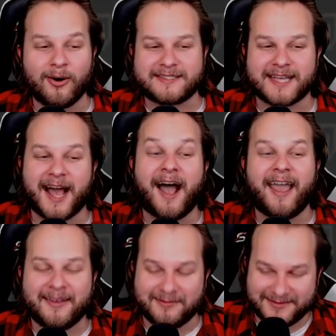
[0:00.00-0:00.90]

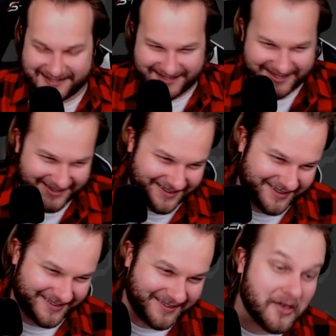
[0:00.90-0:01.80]
times.
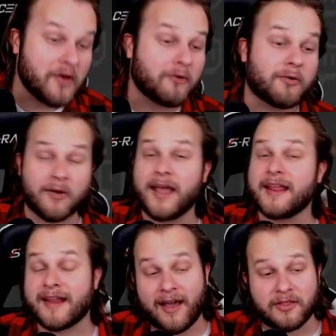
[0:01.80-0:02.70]
well,
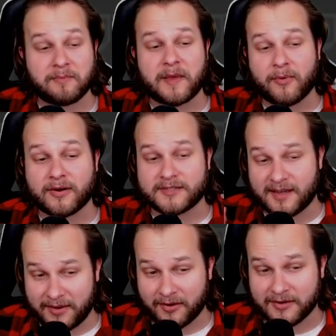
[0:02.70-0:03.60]
right now, the people are
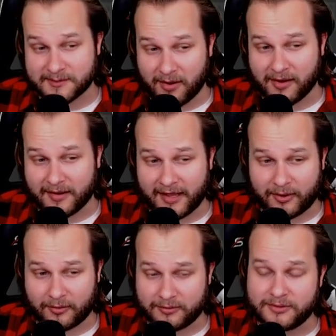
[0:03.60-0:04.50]
Tiberius Monk and
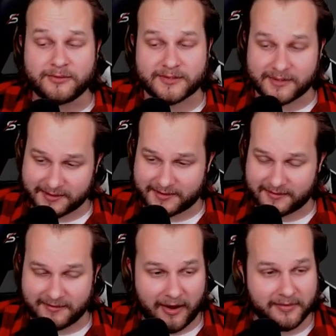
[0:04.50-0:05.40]
Colonel Useless.
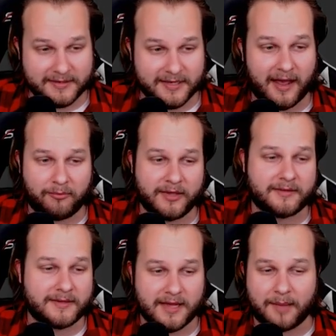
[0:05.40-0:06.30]
They are in the top,
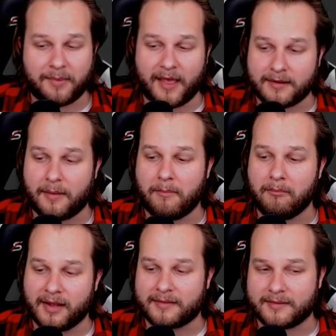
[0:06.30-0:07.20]
weekly top and
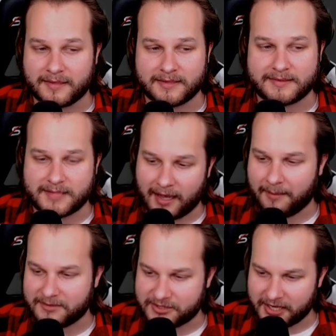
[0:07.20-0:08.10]
monthly
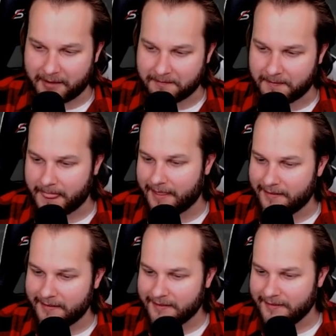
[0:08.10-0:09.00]
top, chap.
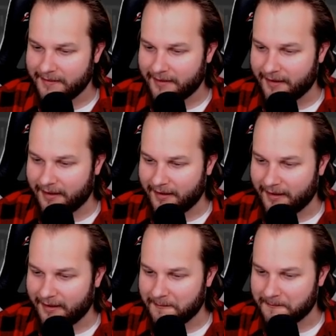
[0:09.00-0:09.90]

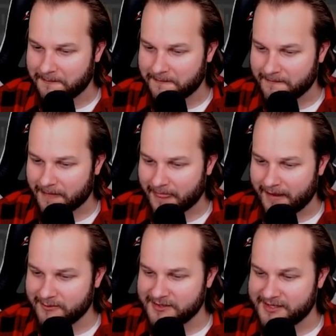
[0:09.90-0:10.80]
Um,
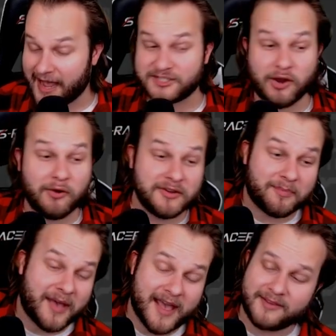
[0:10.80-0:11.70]
was I showed you the
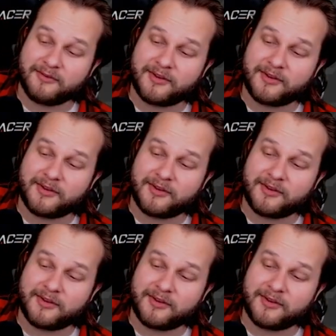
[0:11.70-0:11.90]
bed. You